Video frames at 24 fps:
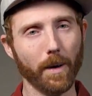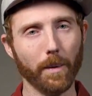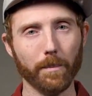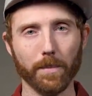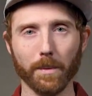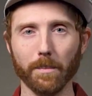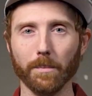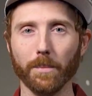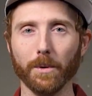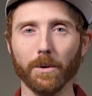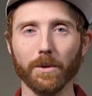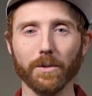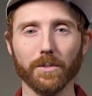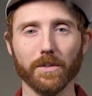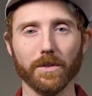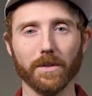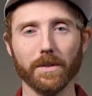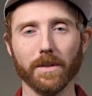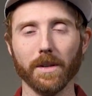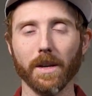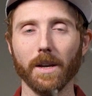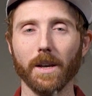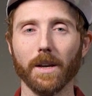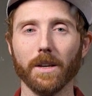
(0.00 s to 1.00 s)
pumping bulls
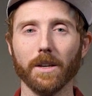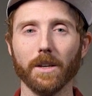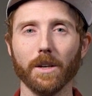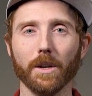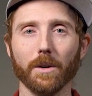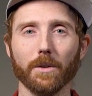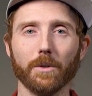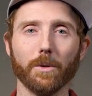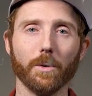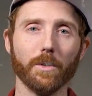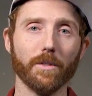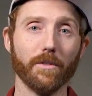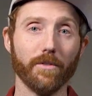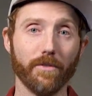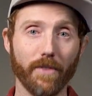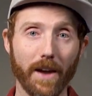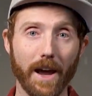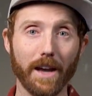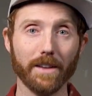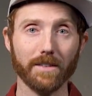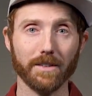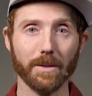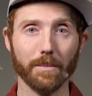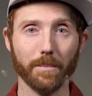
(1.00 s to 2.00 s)
and, you know, going
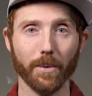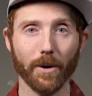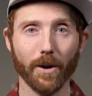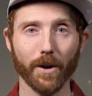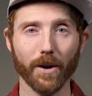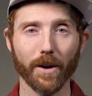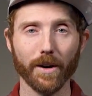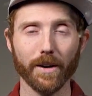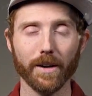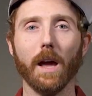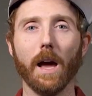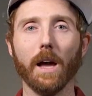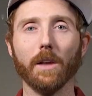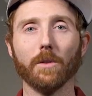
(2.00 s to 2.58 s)
fast in park.